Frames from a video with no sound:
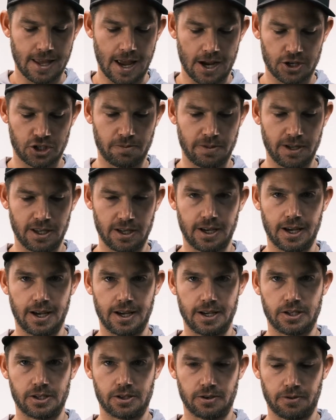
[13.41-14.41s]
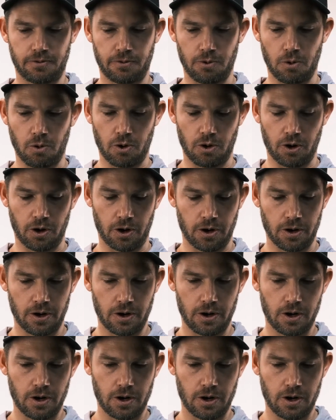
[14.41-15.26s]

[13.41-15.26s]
That should be the case for